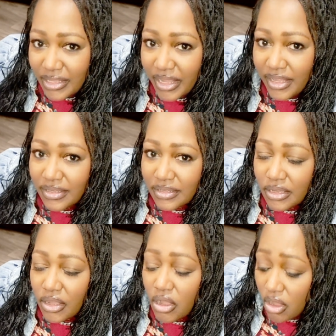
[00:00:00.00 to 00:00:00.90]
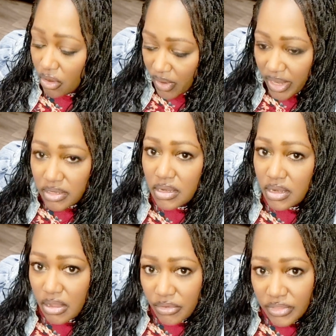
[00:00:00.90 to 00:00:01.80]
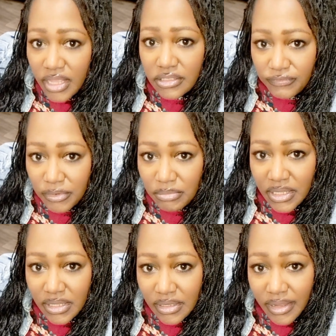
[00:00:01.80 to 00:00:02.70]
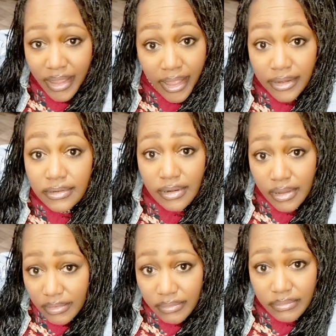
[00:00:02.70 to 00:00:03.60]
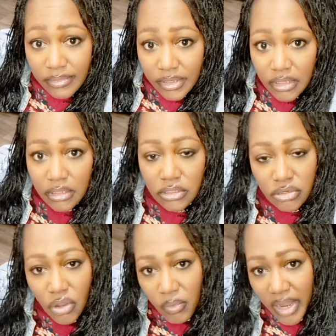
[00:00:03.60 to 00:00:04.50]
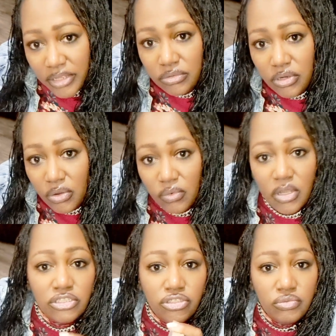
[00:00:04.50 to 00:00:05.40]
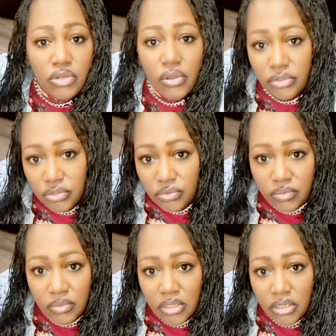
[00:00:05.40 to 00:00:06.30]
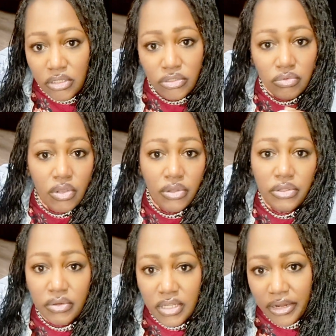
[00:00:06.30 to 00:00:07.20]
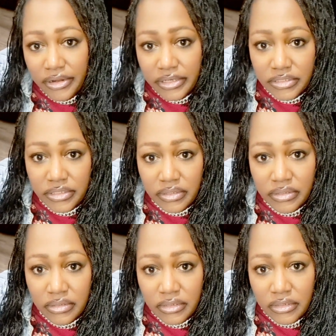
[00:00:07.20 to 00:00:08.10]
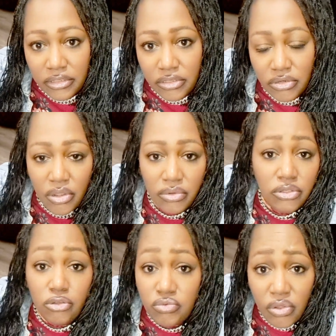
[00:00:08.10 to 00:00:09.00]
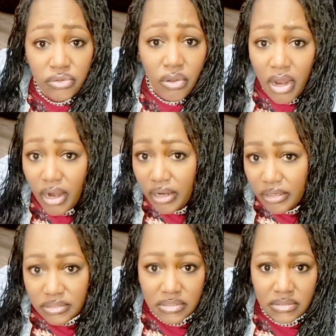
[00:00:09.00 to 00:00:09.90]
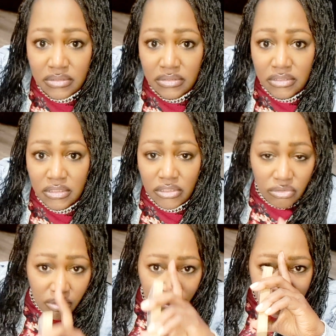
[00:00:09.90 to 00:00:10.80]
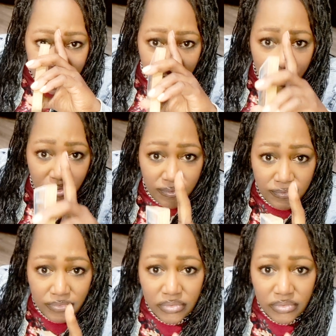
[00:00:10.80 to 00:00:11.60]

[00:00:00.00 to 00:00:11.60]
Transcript: Like, oh, I know that's for me. I know. You know why you know? Because you know you. You know your character. You know your heart. You know self.